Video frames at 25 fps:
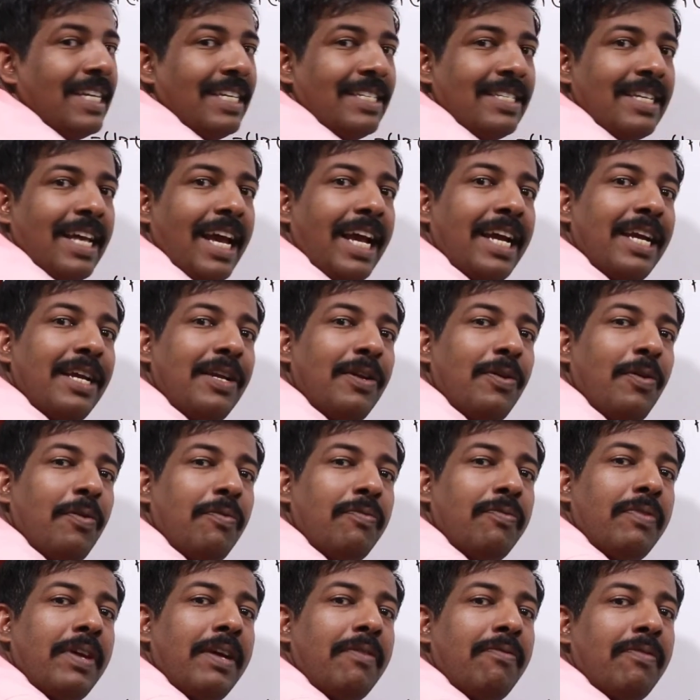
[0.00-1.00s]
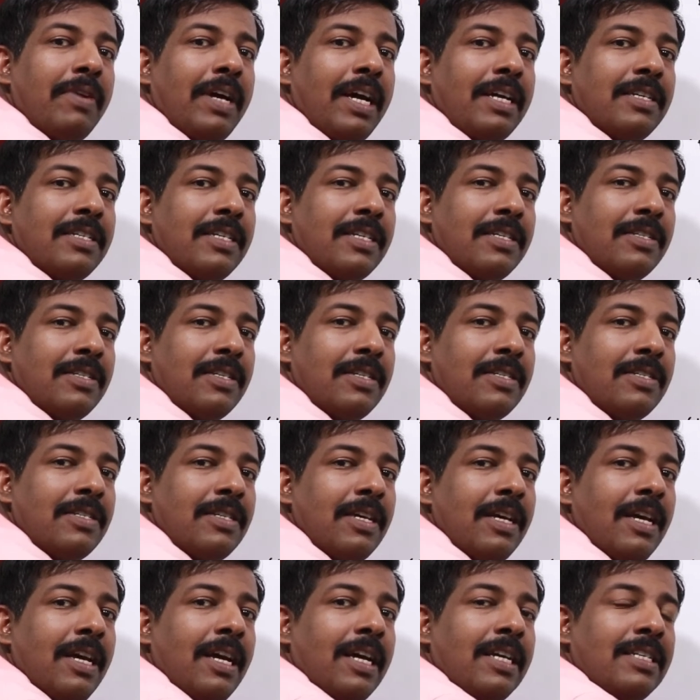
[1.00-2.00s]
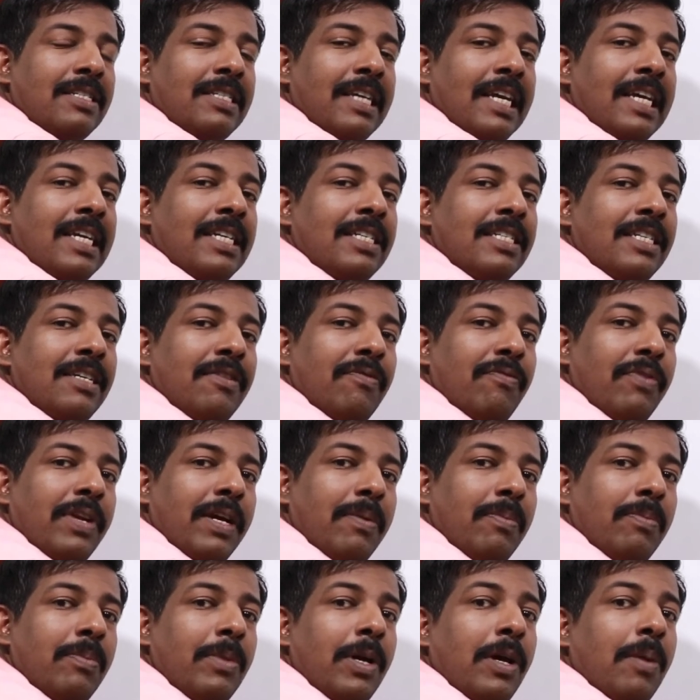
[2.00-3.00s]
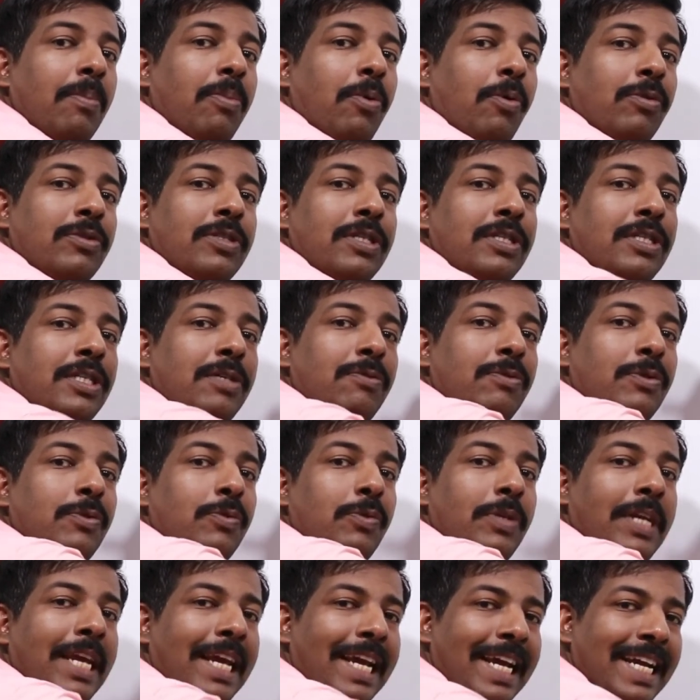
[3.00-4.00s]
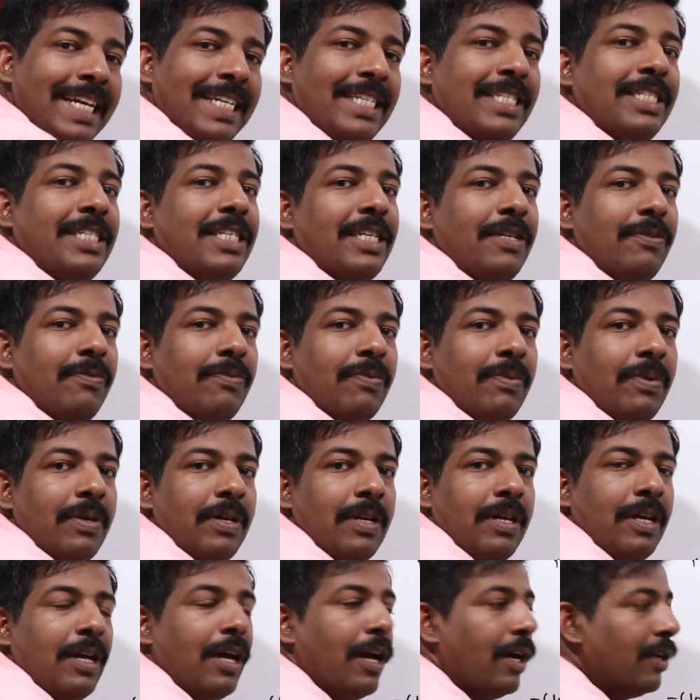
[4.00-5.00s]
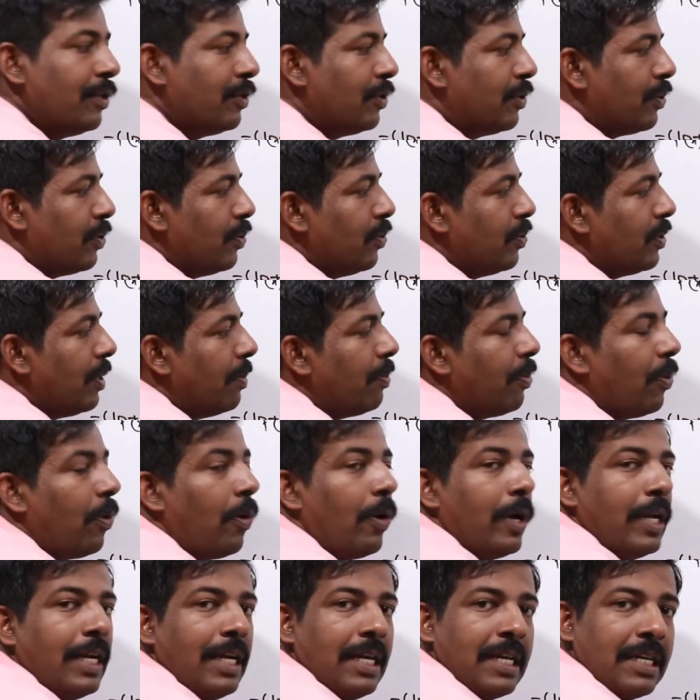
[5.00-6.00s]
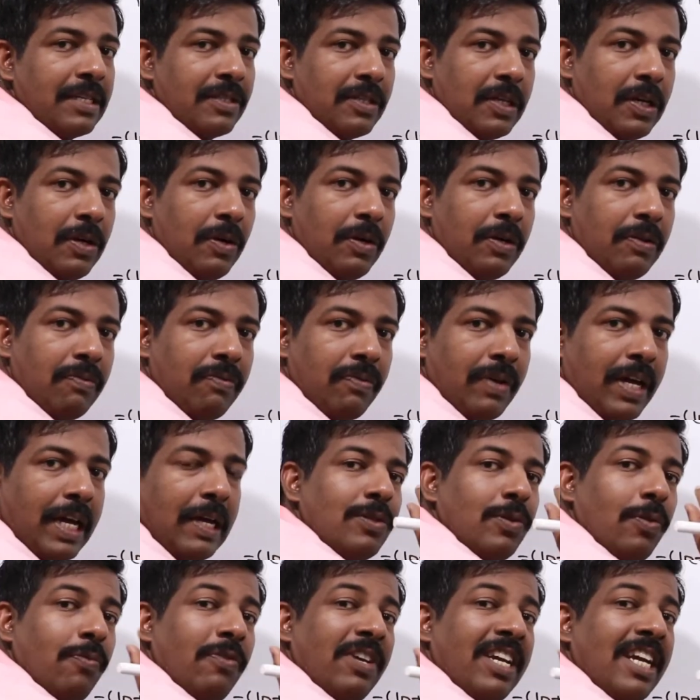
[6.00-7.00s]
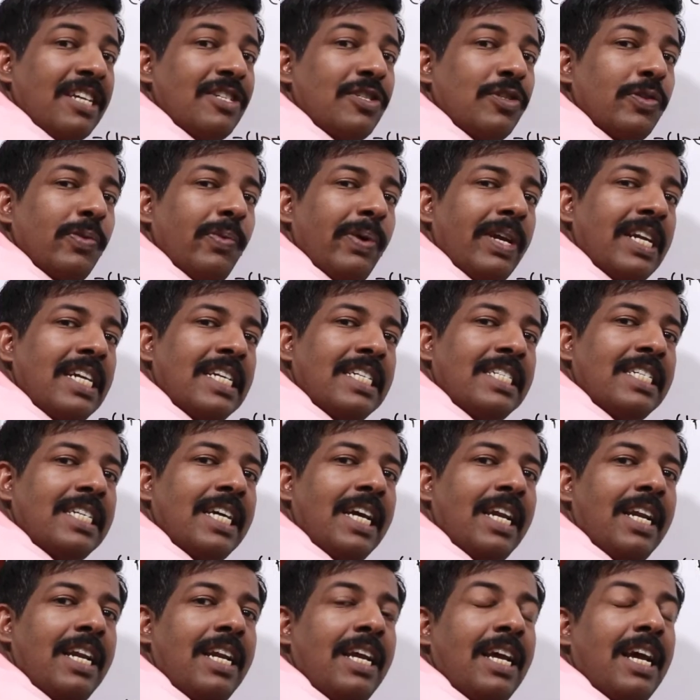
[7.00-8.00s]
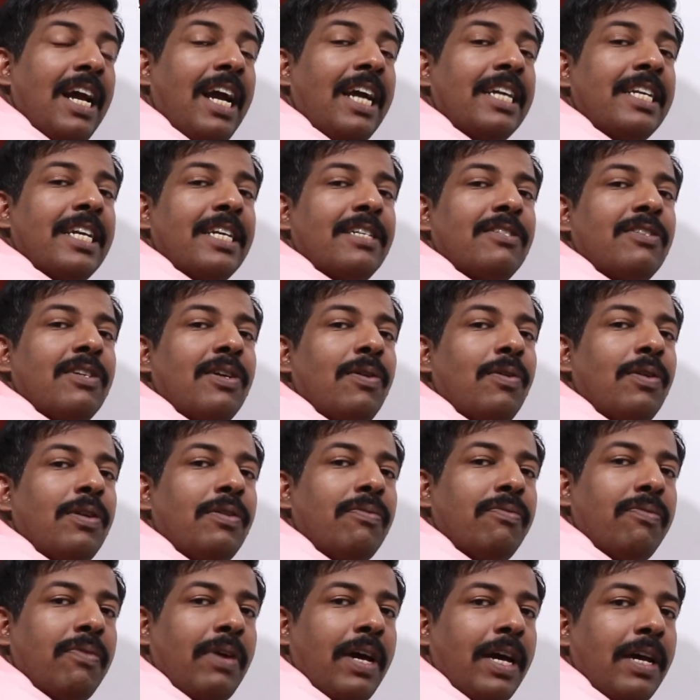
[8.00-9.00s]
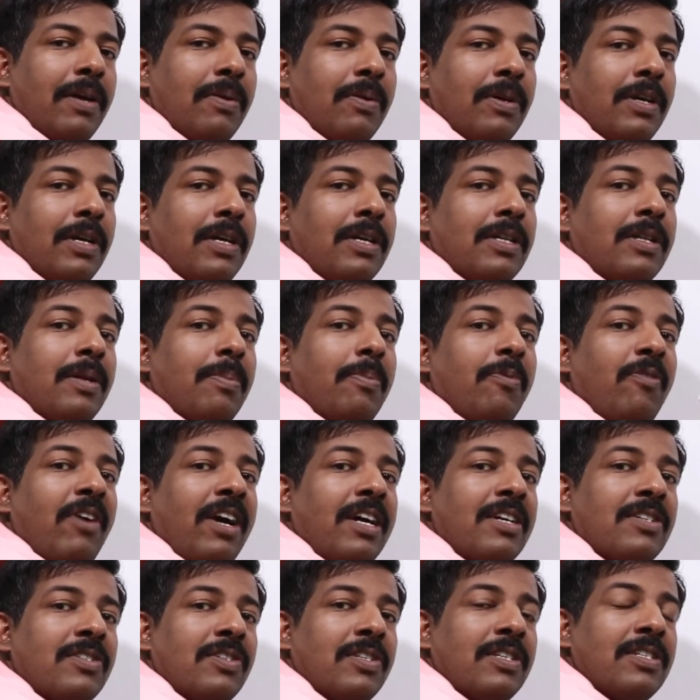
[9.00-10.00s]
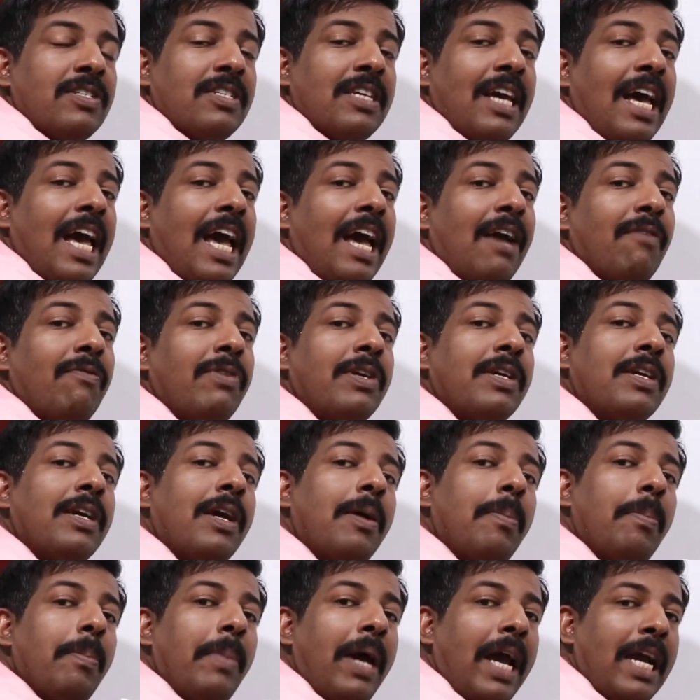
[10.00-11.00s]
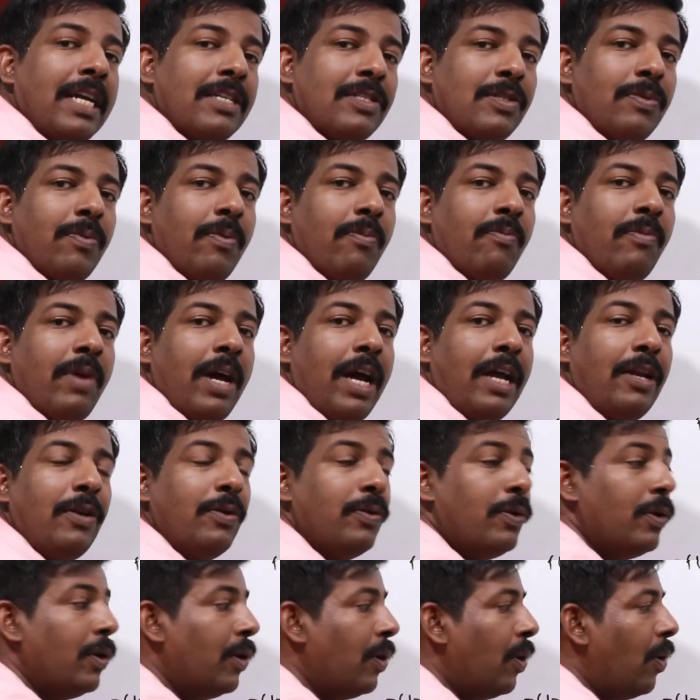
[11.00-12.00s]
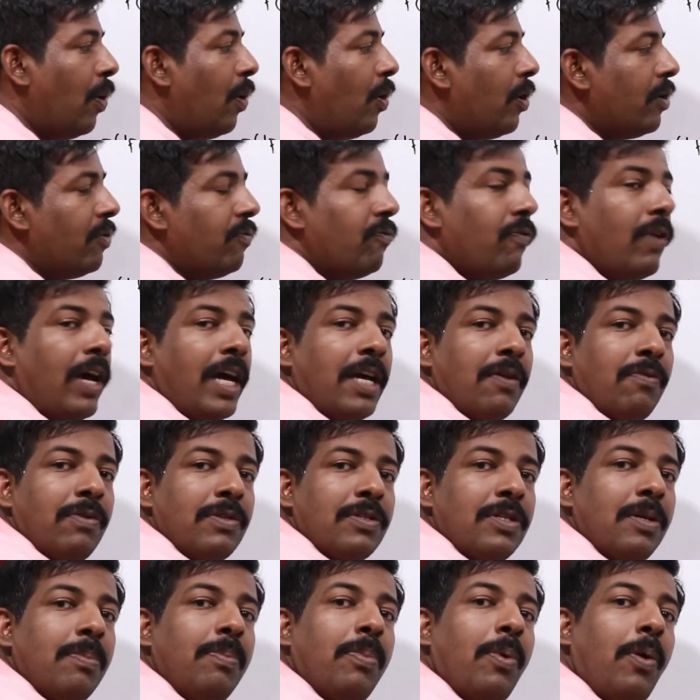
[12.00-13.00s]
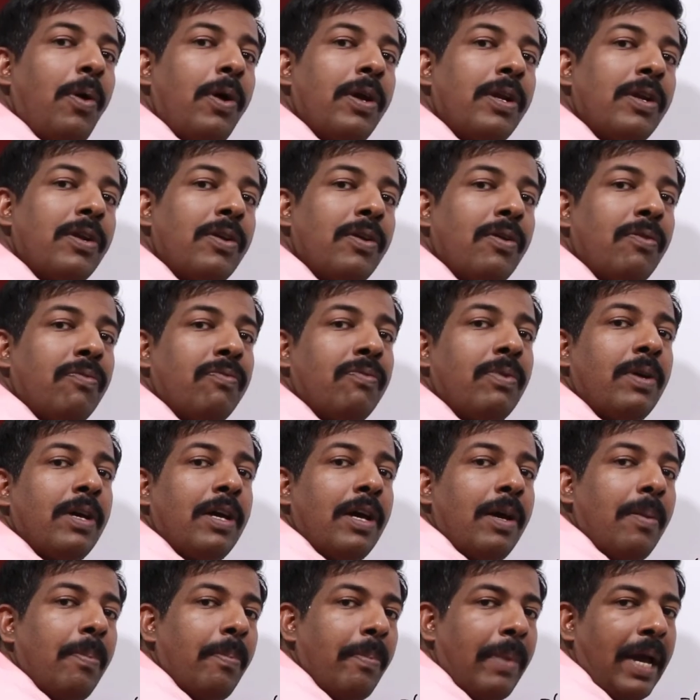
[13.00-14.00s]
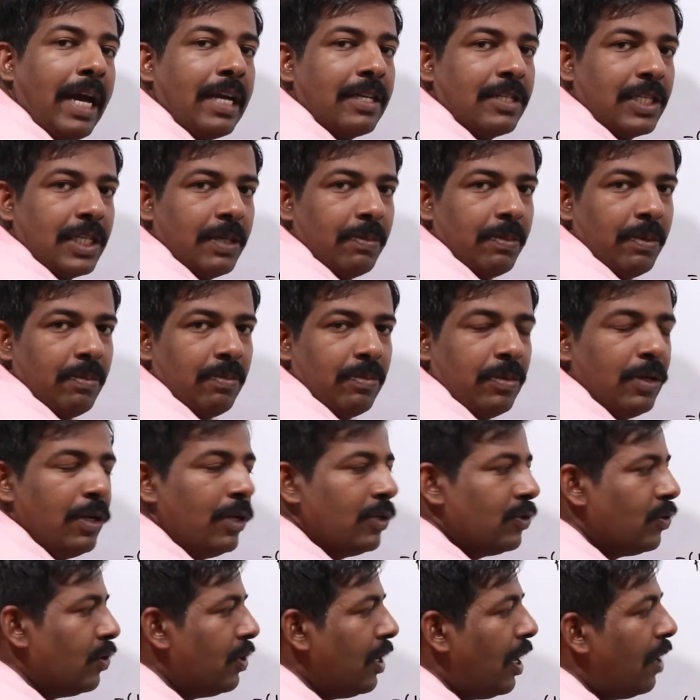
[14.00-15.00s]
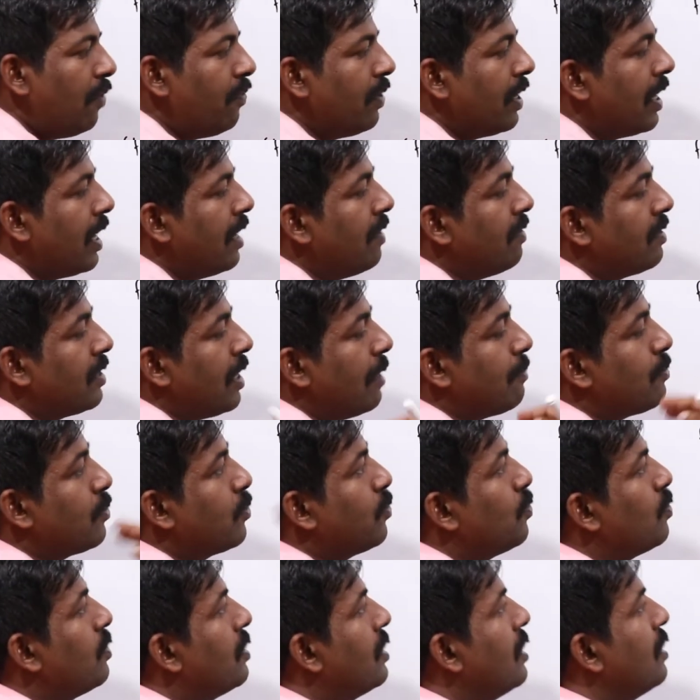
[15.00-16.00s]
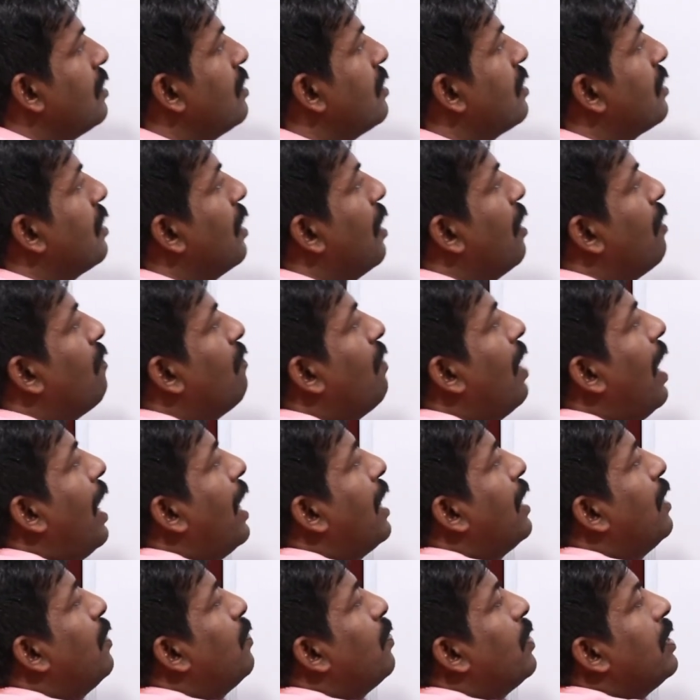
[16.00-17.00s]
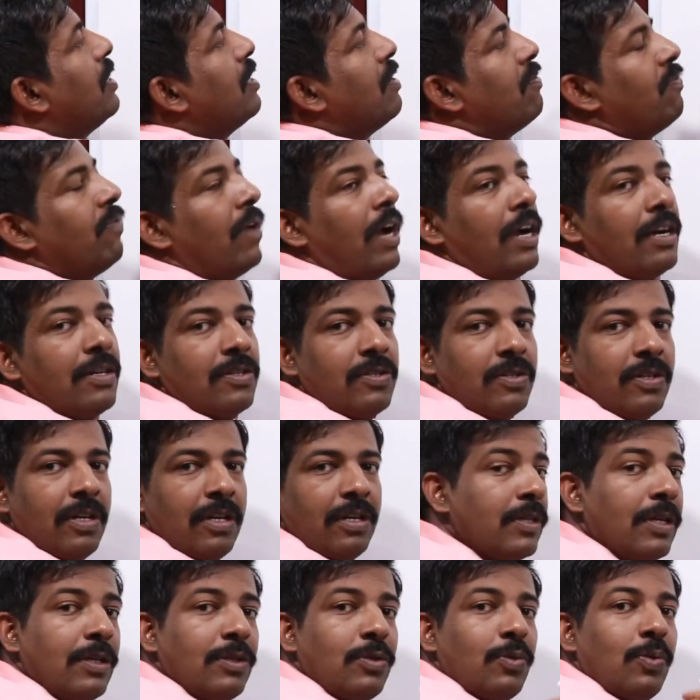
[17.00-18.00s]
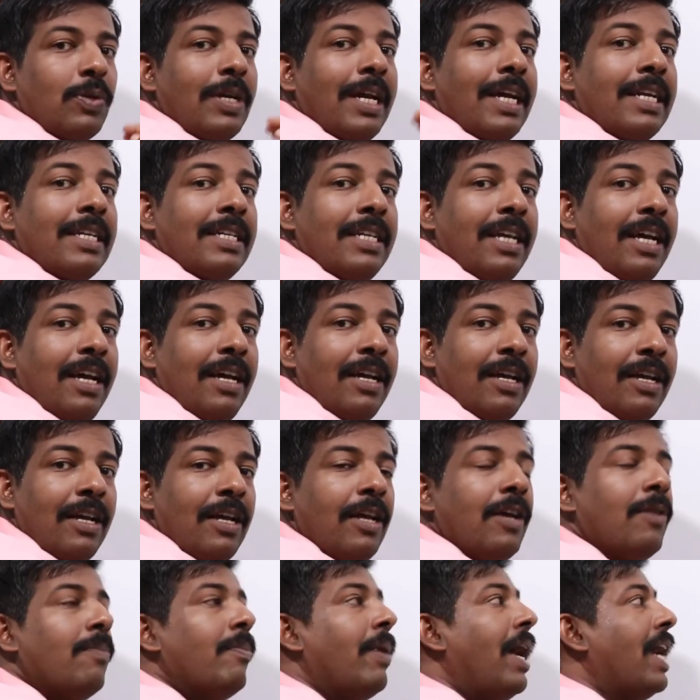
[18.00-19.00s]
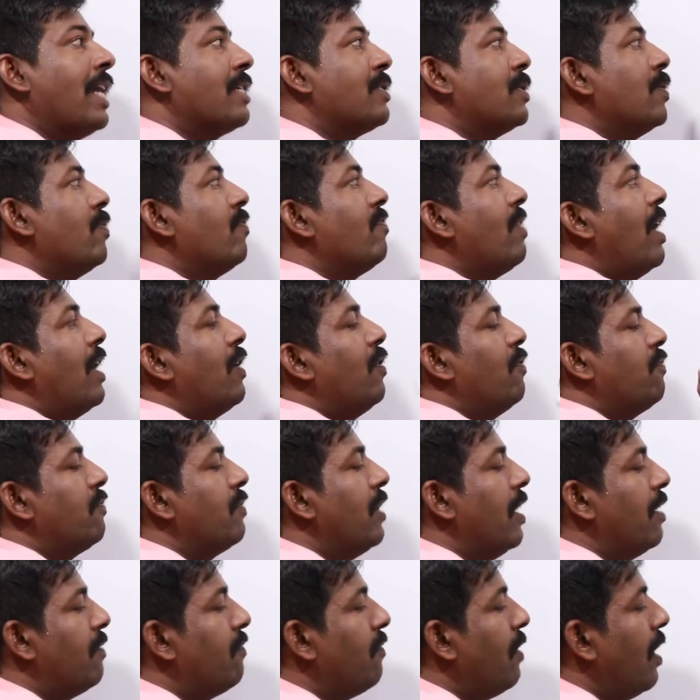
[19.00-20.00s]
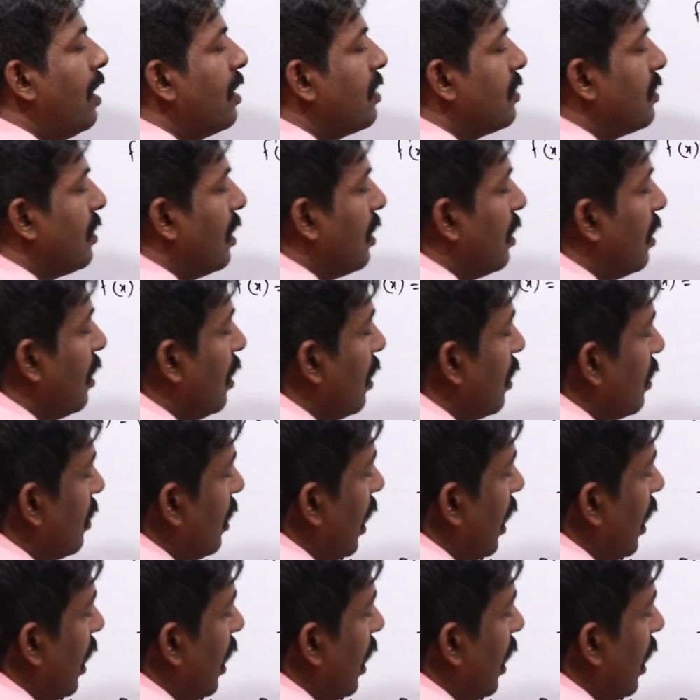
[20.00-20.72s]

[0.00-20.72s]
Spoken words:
the sign of f dash x is changing from positive to negative through the point x equal to 5. So we can surely tell at x equal to 5 the function is having a maximum value, or 5 is the point of maximum. So now we can substitute this value in the function to get the maximum value of that function.